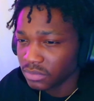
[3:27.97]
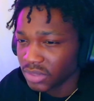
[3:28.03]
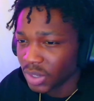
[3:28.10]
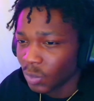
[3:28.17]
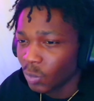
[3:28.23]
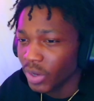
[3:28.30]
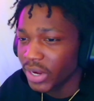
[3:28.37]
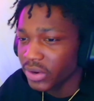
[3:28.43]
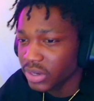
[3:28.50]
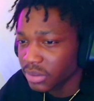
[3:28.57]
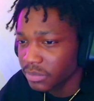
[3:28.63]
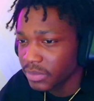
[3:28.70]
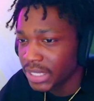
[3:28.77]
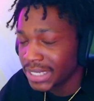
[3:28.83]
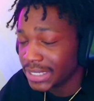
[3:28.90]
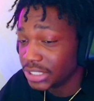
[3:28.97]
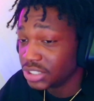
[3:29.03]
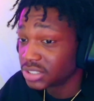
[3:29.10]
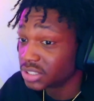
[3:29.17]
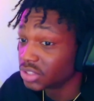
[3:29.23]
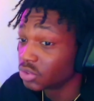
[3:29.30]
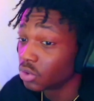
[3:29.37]
wearing them,
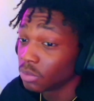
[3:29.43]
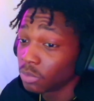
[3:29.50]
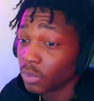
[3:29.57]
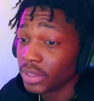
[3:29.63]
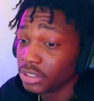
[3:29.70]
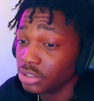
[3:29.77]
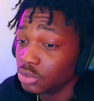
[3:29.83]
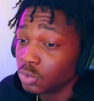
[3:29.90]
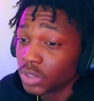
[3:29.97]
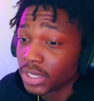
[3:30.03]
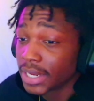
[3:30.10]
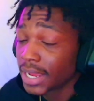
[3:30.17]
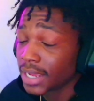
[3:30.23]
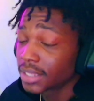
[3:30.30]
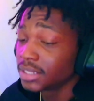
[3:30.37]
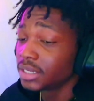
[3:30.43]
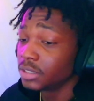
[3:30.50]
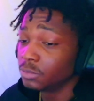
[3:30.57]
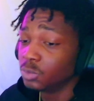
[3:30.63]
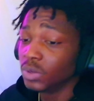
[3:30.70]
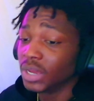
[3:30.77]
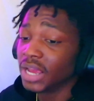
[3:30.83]
just to throw them away because you cannot clean
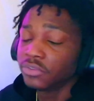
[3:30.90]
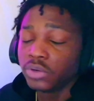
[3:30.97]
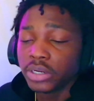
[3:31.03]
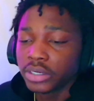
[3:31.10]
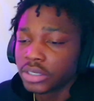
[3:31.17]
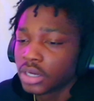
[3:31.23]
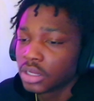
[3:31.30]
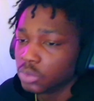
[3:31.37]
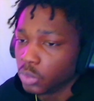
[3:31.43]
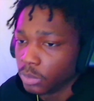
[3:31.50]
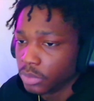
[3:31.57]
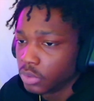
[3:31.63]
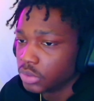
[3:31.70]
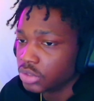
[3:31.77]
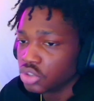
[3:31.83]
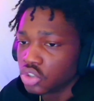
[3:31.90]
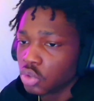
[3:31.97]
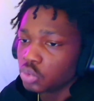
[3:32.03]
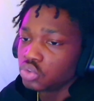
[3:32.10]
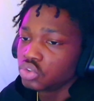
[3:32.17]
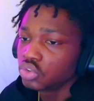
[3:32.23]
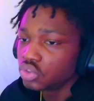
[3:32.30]
them. You have to get another one, bro. It's so
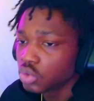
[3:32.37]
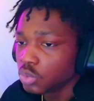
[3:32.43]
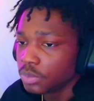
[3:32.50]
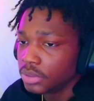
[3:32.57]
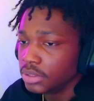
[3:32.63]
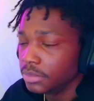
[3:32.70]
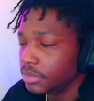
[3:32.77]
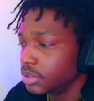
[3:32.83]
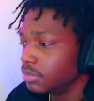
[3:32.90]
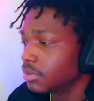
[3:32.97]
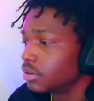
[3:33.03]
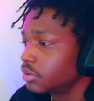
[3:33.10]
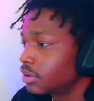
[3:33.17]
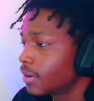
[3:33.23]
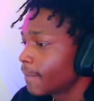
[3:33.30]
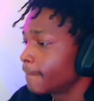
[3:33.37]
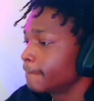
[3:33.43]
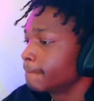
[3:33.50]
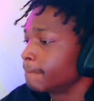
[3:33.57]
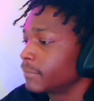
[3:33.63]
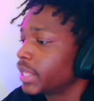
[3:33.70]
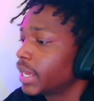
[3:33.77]
stupid to me, bro.
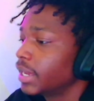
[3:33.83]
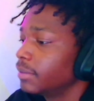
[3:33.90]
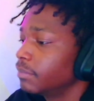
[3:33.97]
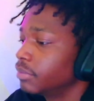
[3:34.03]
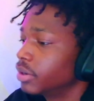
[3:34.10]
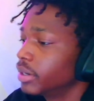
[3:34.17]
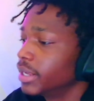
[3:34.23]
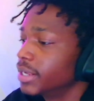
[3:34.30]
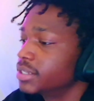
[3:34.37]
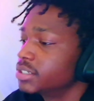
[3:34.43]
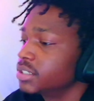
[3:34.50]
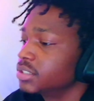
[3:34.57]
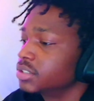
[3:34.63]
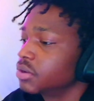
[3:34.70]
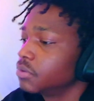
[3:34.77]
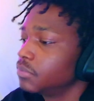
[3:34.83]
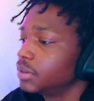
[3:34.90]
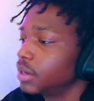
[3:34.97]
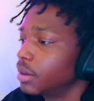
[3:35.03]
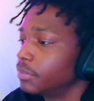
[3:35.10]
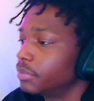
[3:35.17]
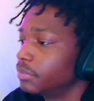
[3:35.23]
Like, bro, that shit is so dumb to me.